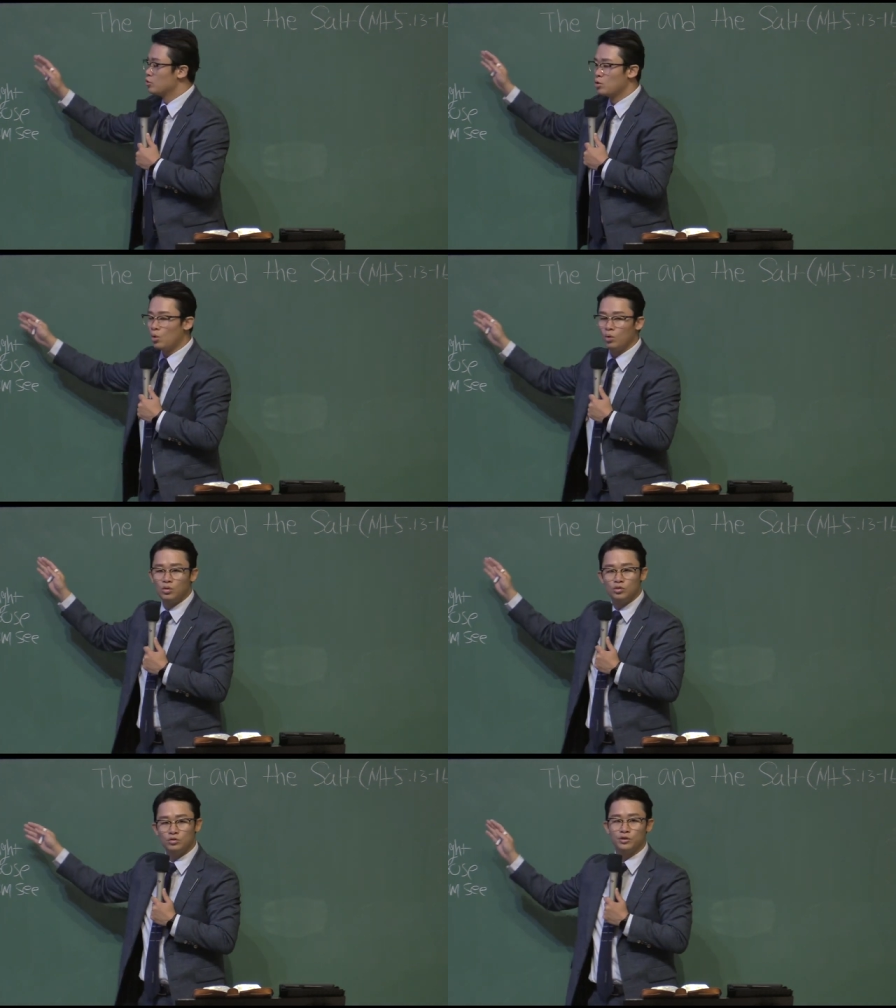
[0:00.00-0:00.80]
Don't
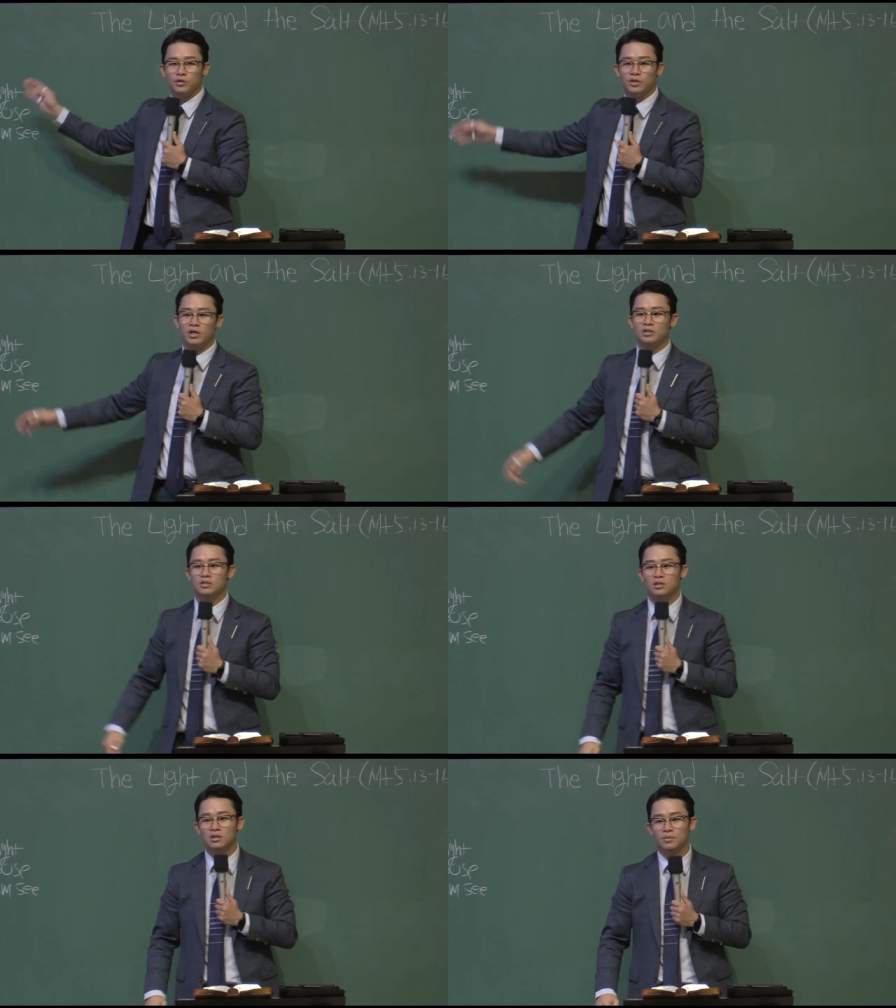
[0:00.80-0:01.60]
lose your
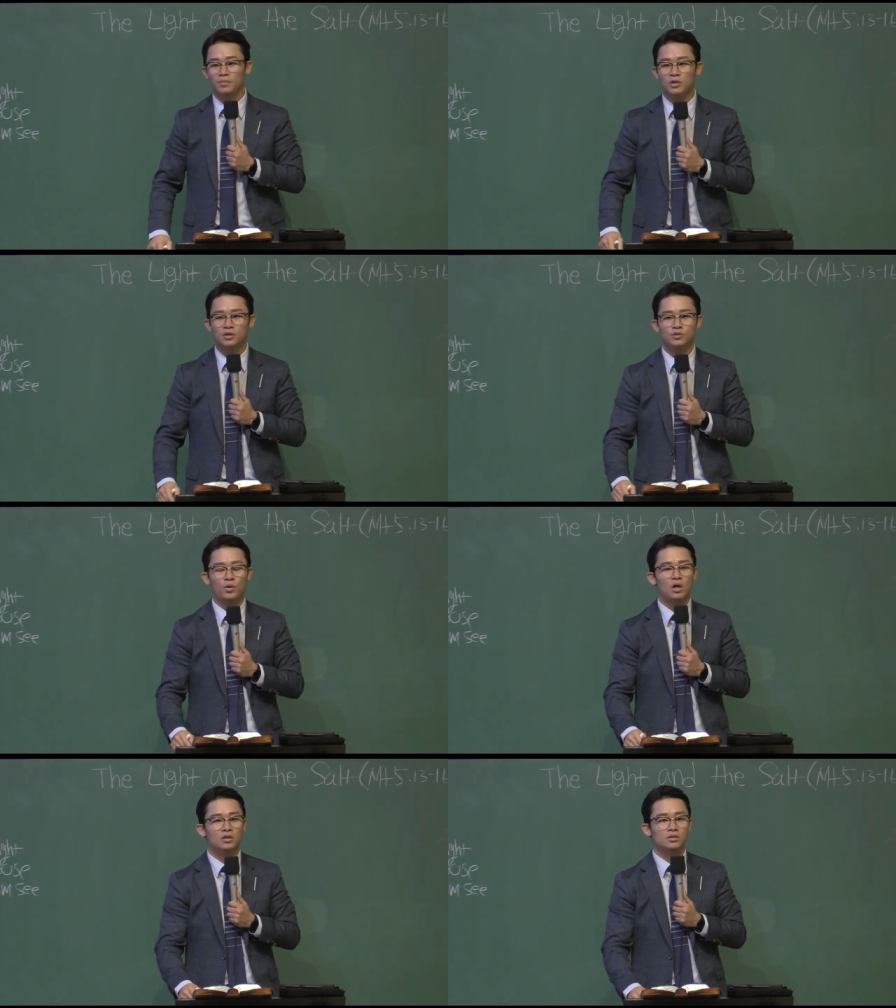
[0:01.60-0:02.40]
taste because you
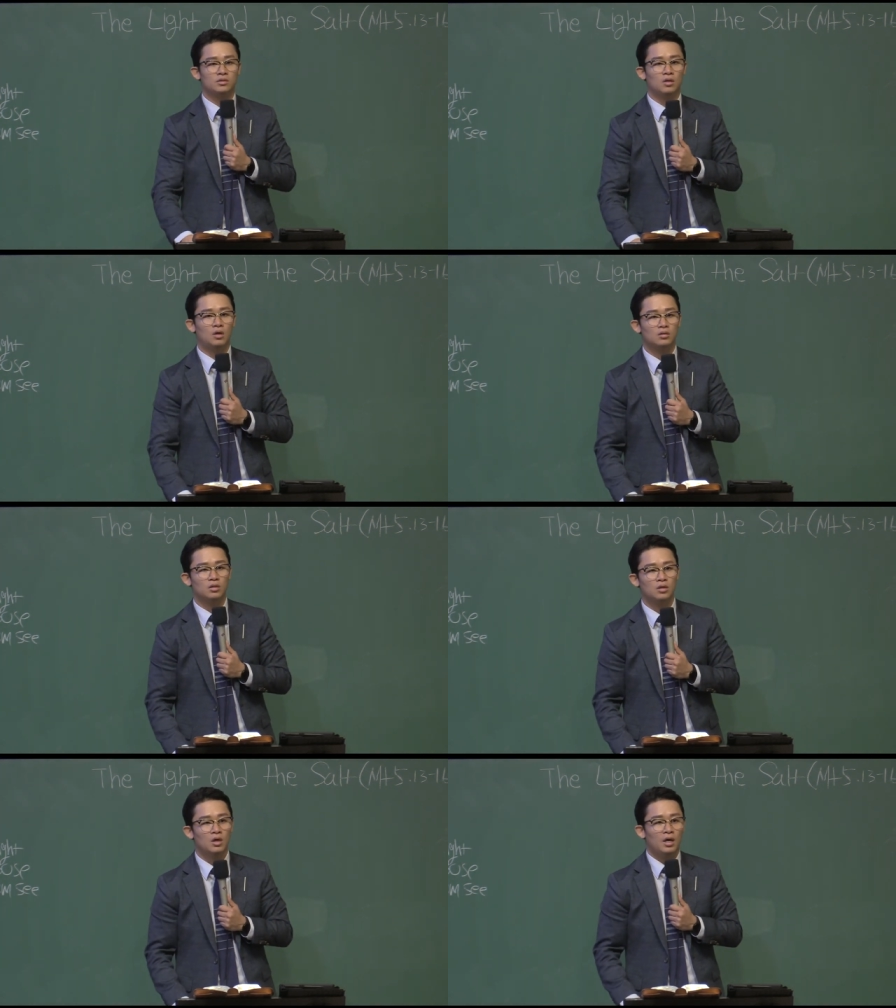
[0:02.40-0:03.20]
are the salt,
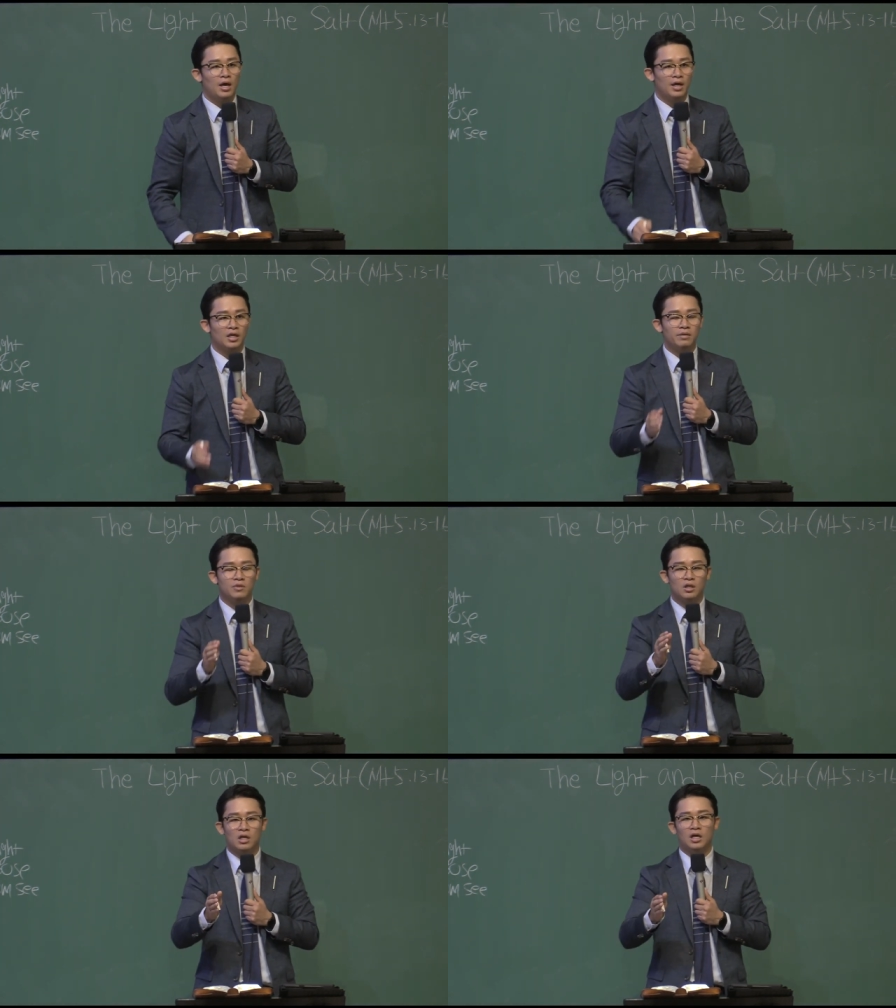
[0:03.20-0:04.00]
and give the
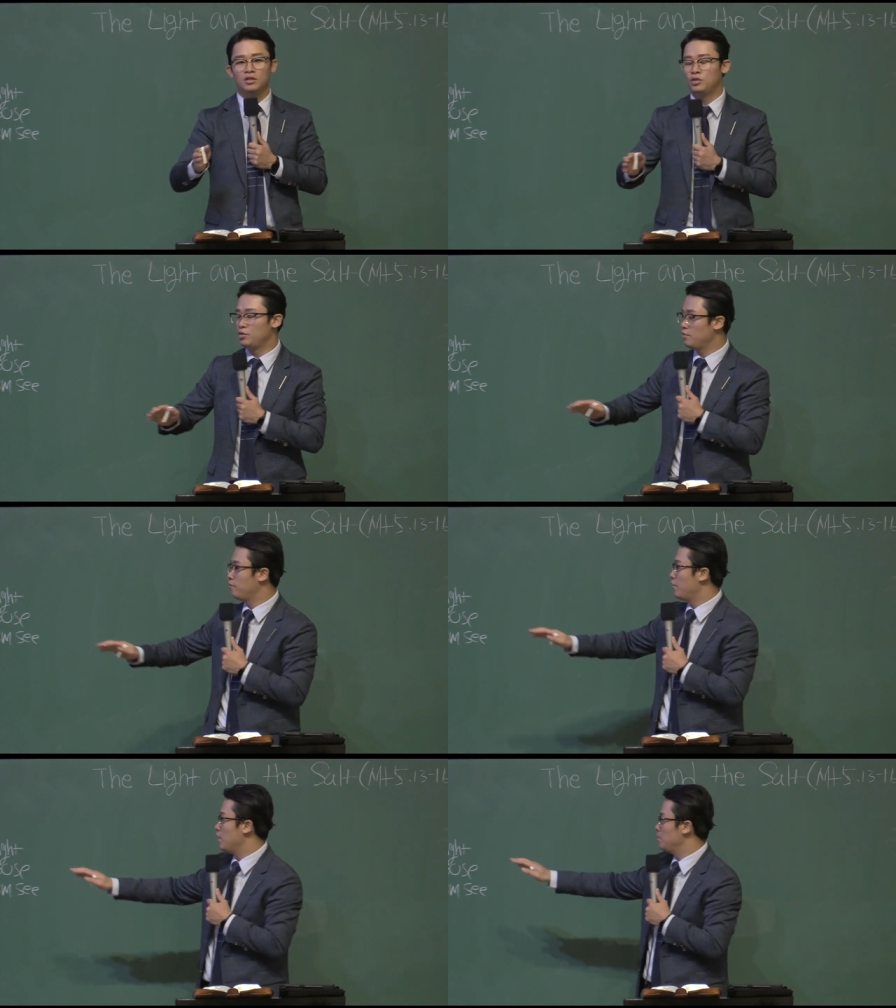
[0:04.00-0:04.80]
light to your
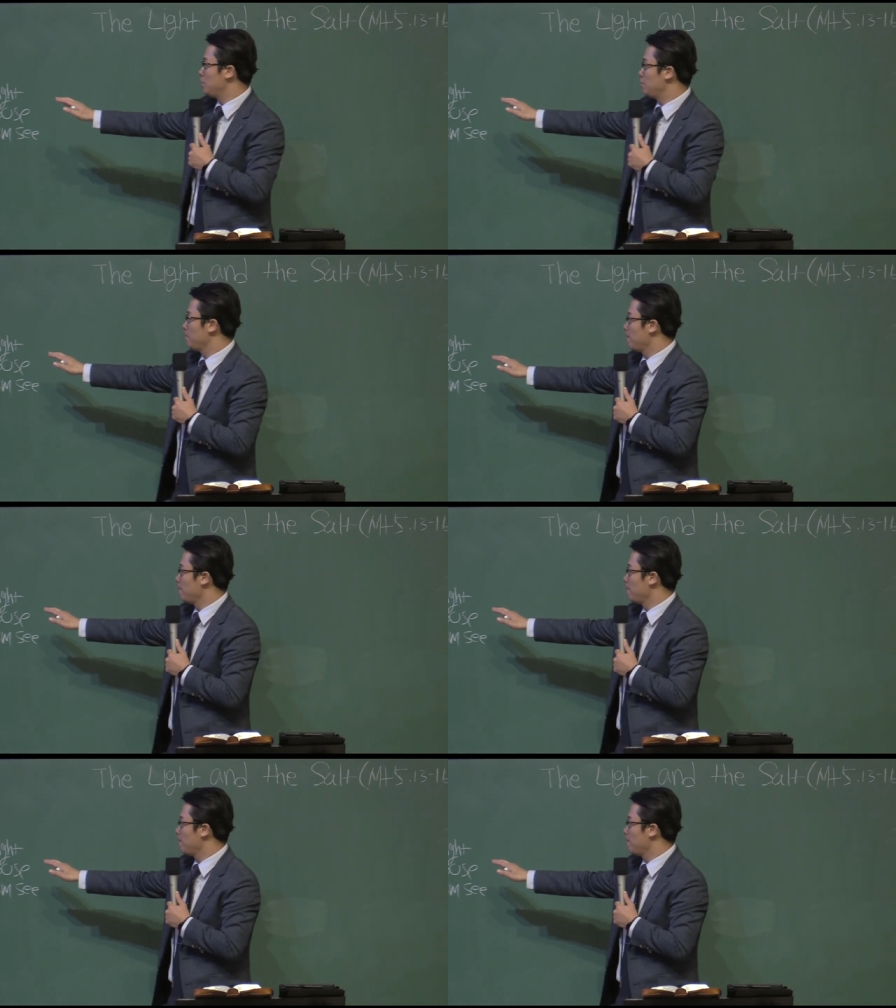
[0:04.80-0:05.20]
family